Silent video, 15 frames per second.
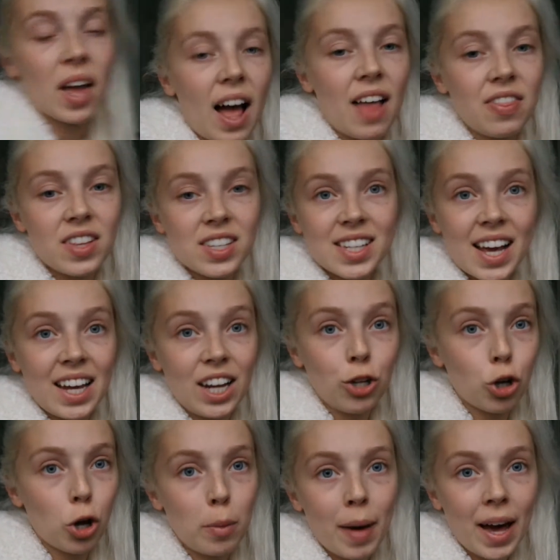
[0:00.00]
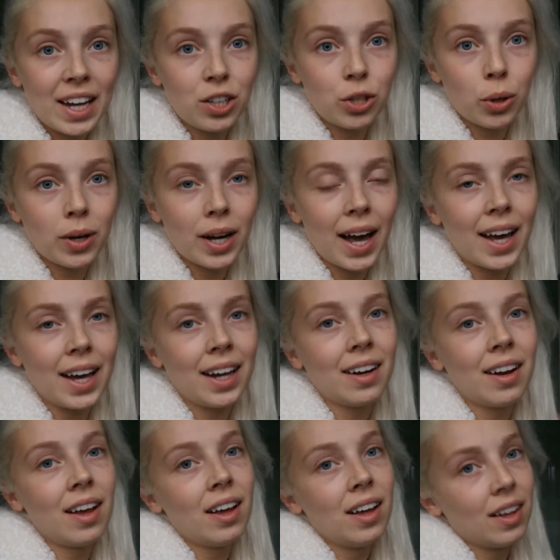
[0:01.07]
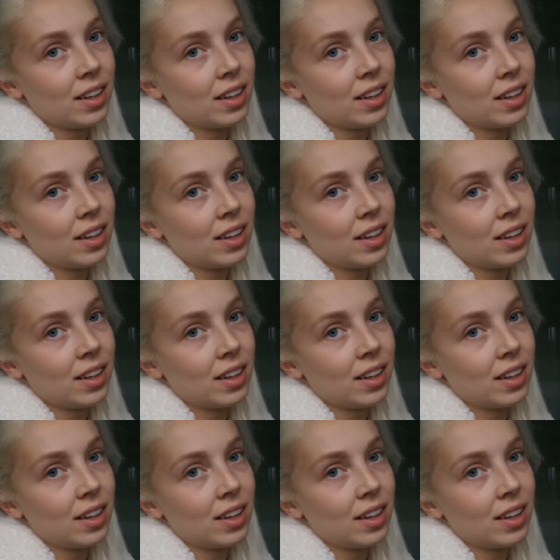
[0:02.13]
and the saying no pain no gain,